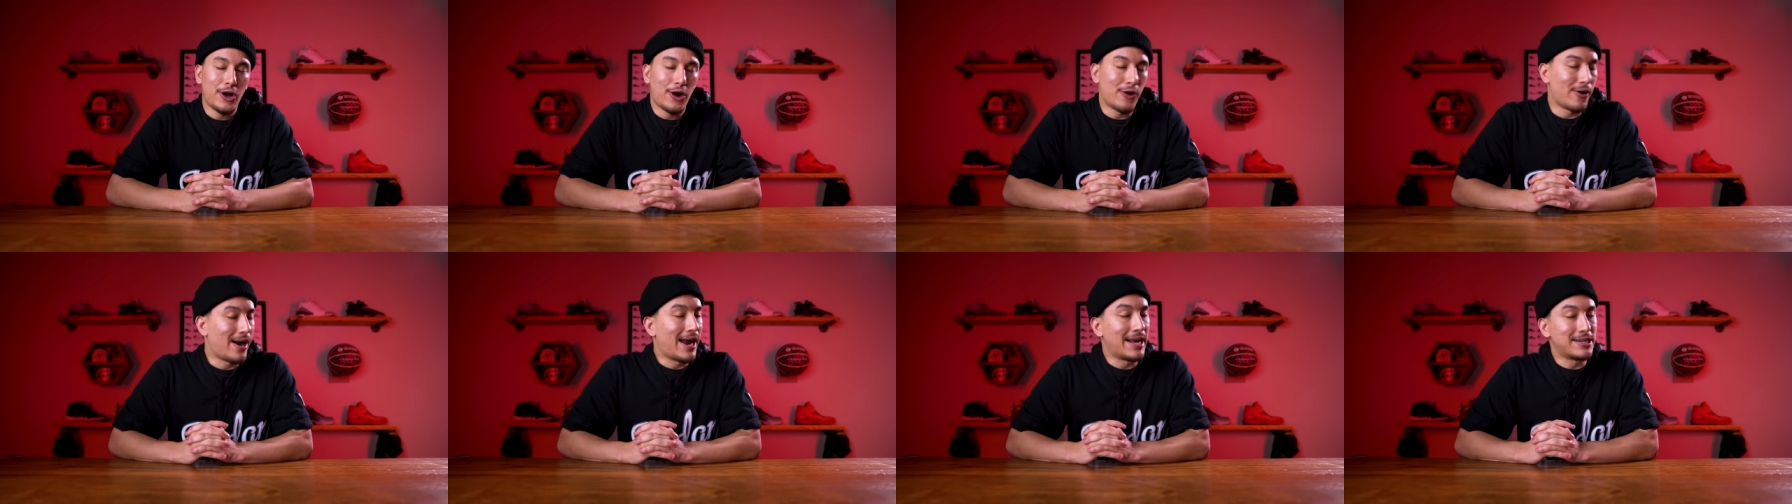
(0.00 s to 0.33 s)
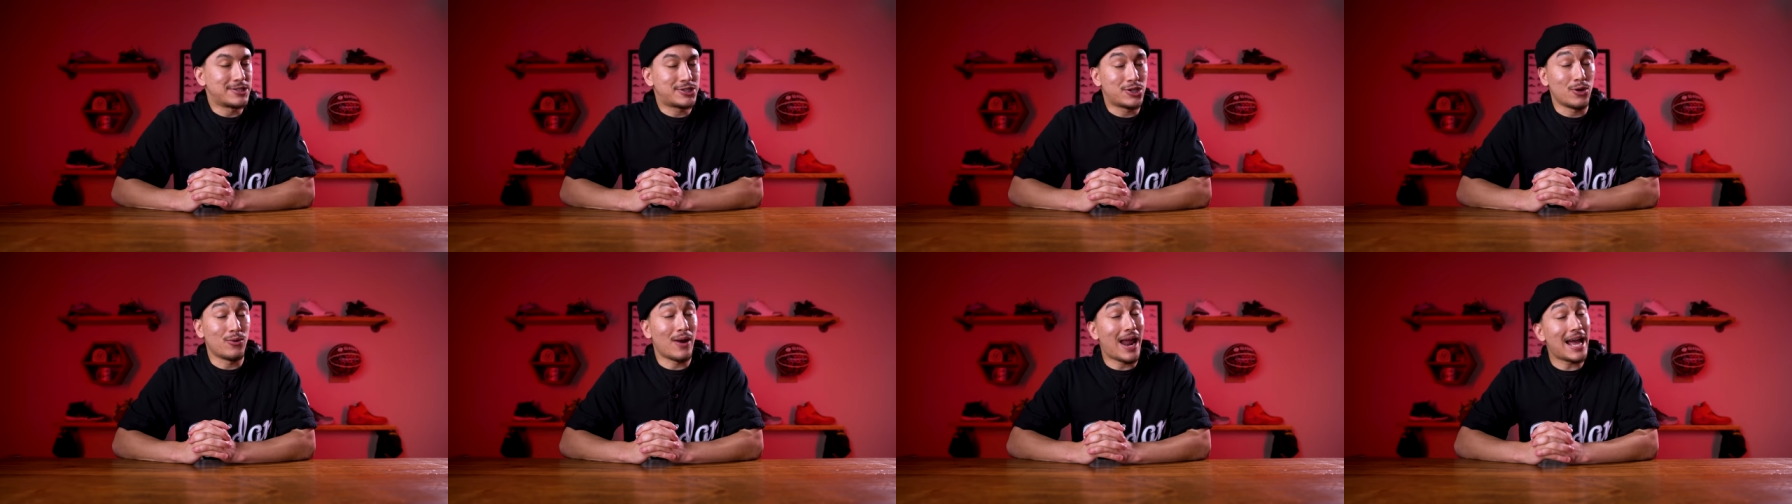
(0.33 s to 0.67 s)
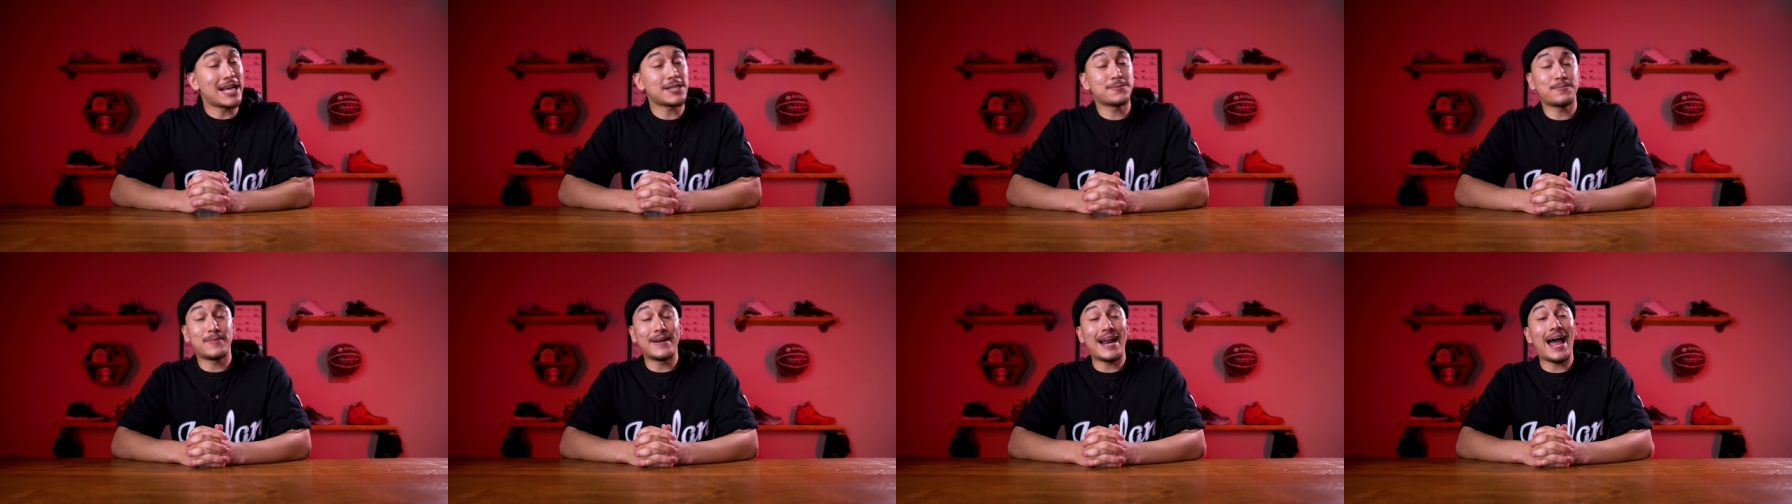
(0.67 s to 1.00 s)
All right, so
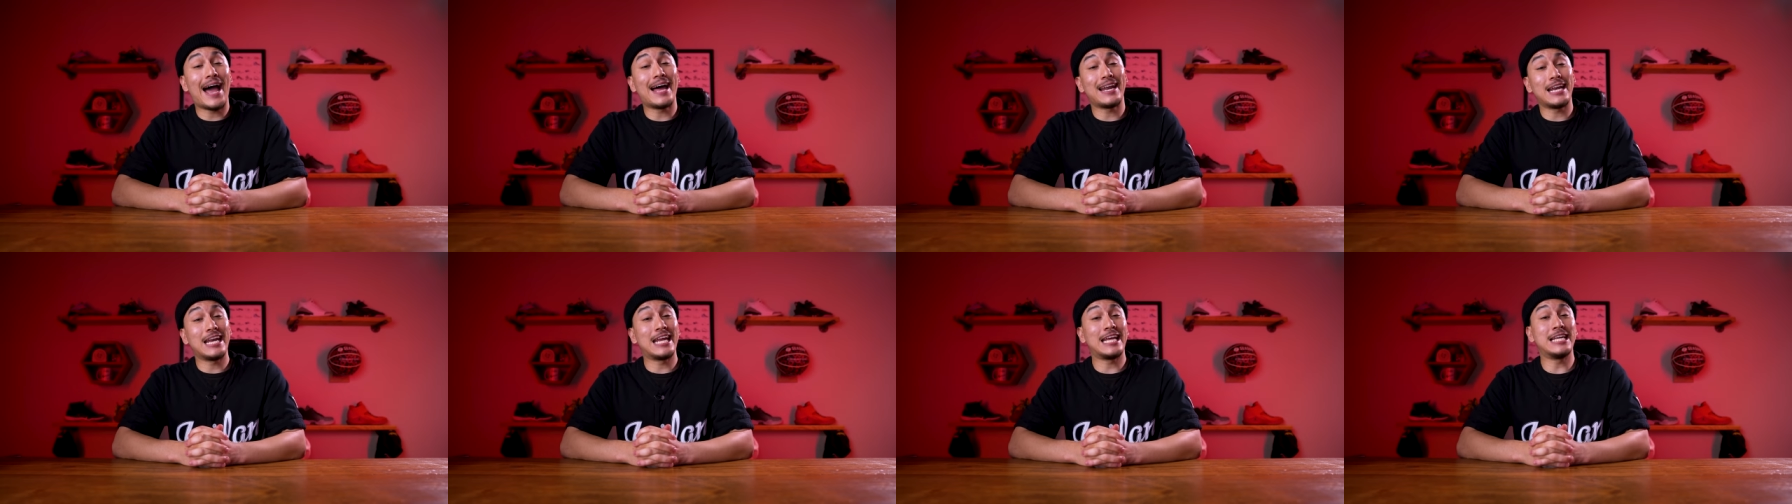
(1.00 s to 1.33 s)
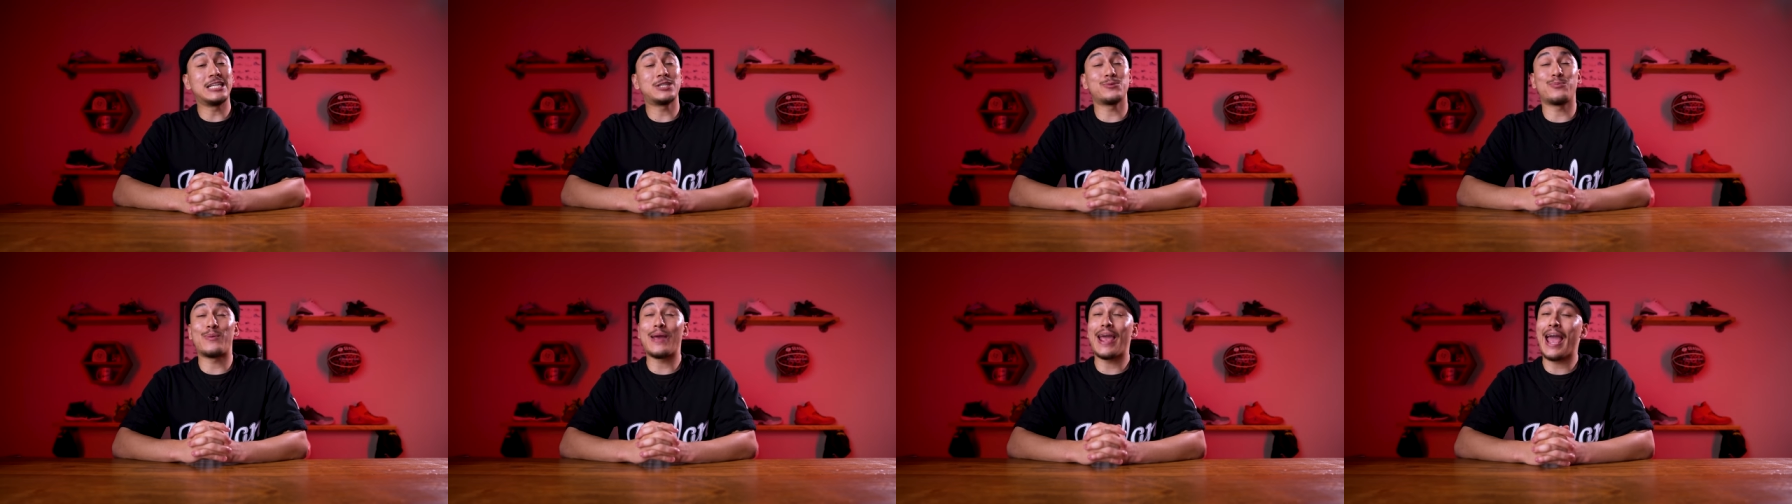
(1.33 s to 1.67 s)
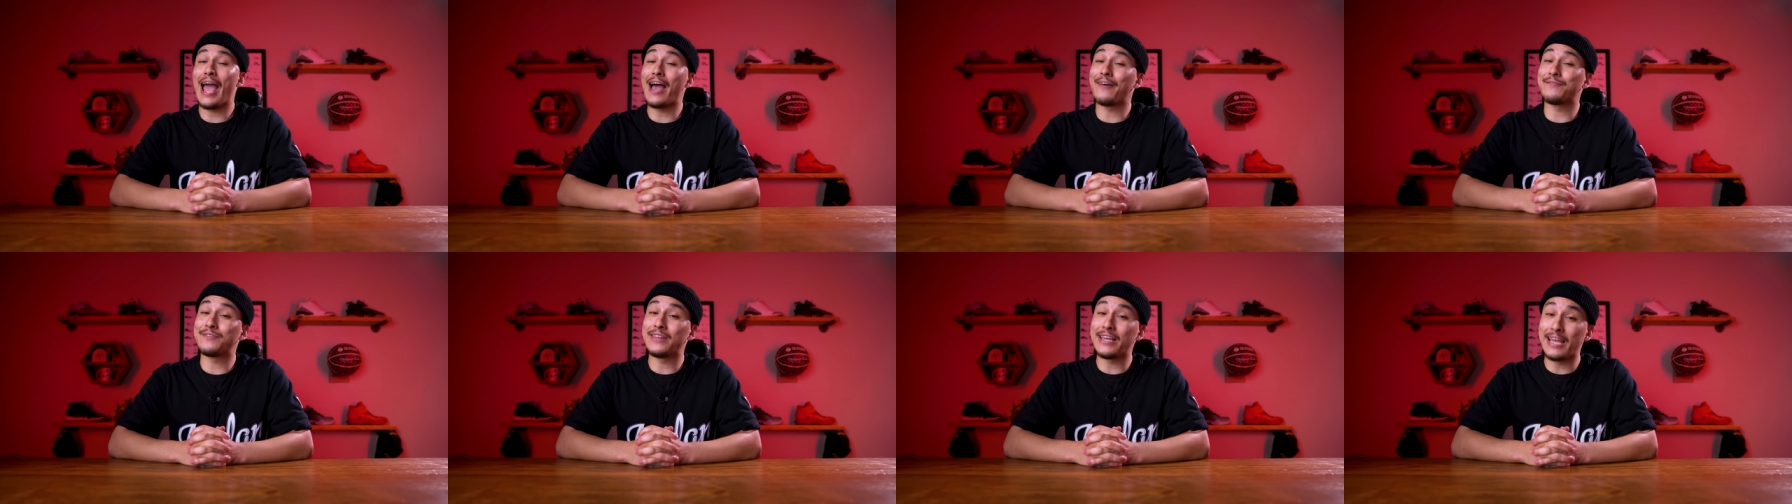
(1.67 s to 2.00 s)
last but not least, we
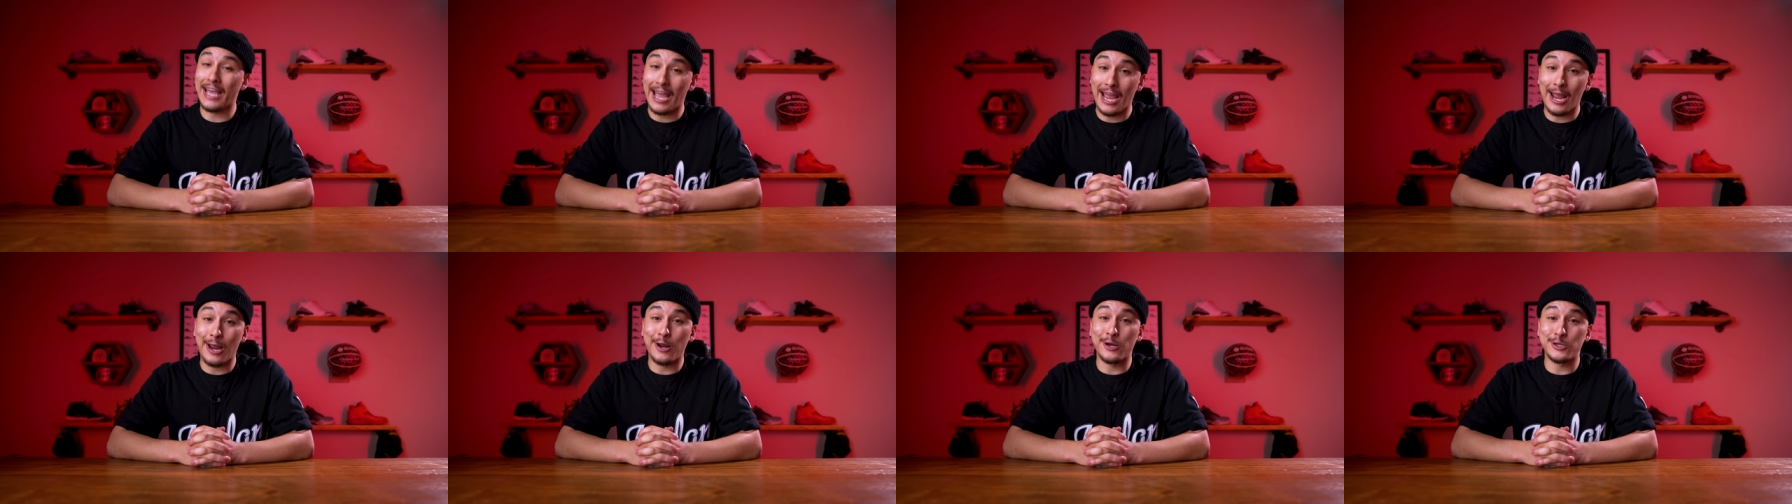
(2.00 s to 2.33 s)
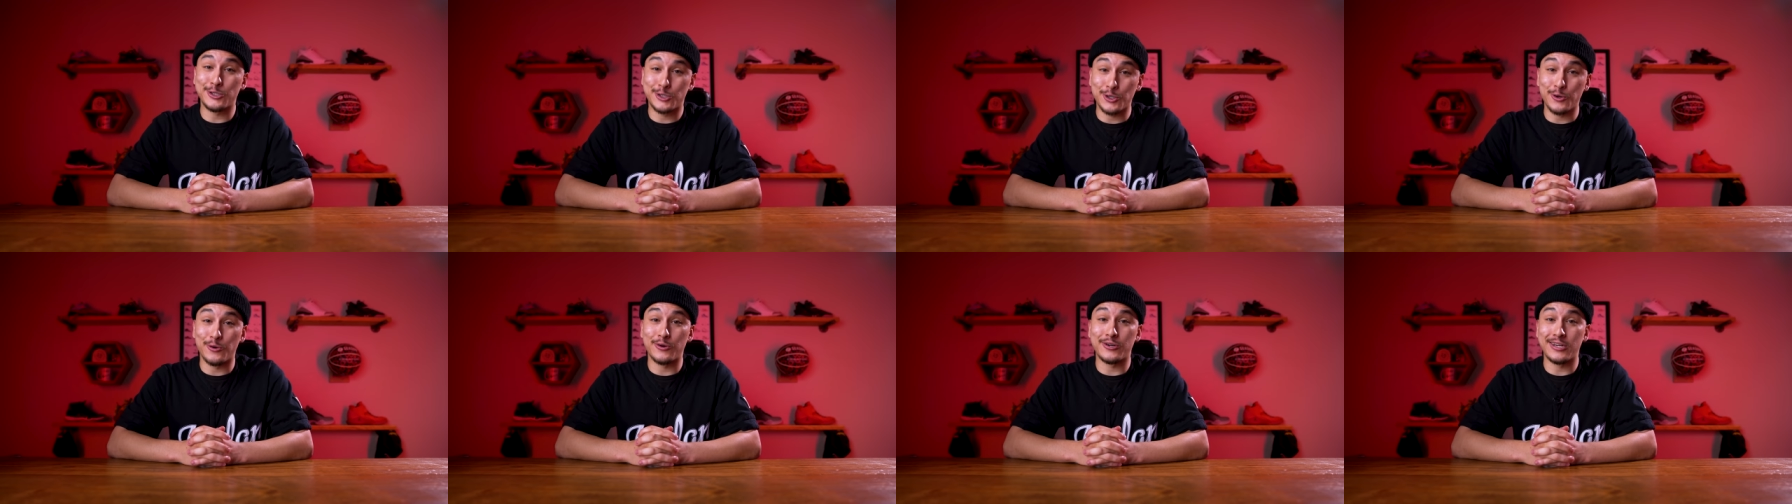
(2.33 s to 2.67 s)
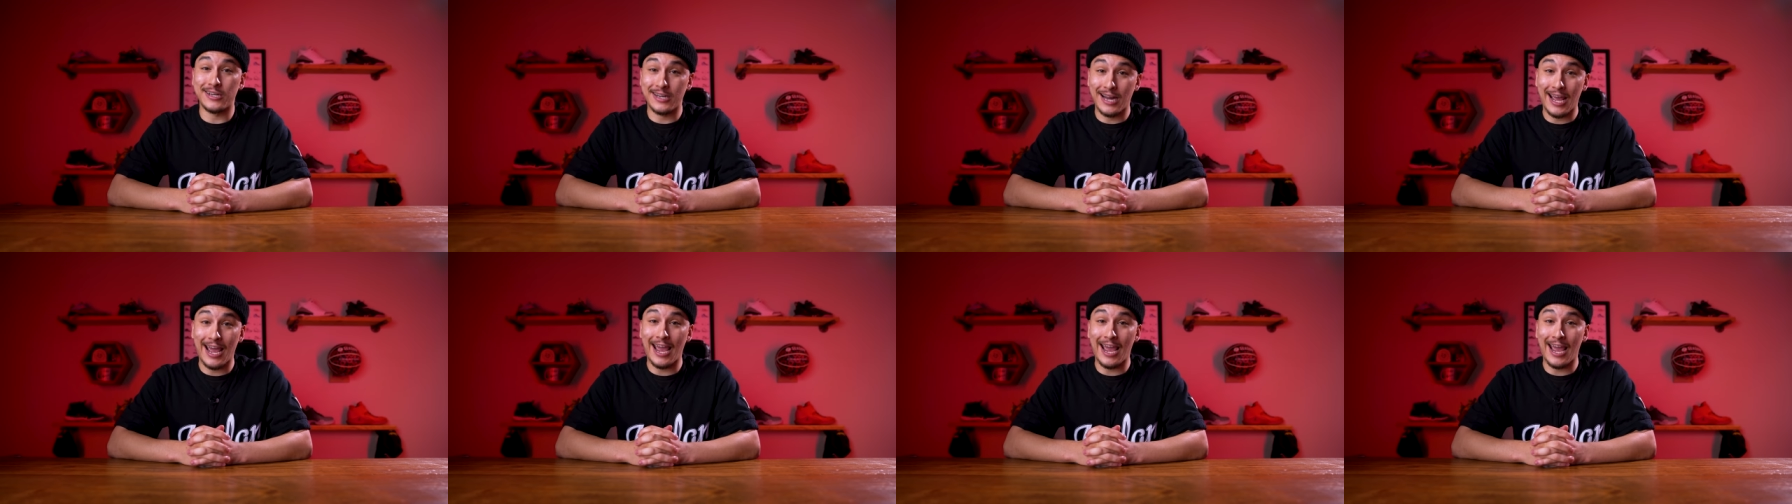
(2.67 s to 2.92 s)
have the Air Jordan